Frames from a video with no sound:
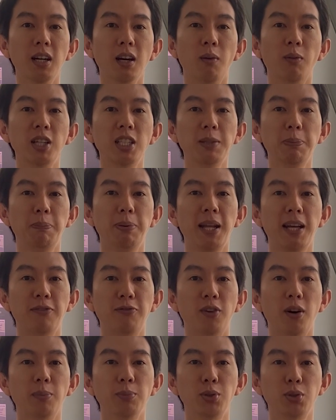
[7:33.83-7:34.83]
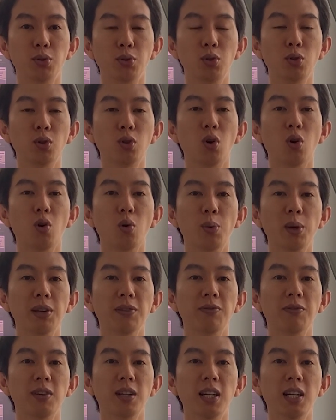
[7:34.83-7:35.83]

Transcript: Which platform should you go with?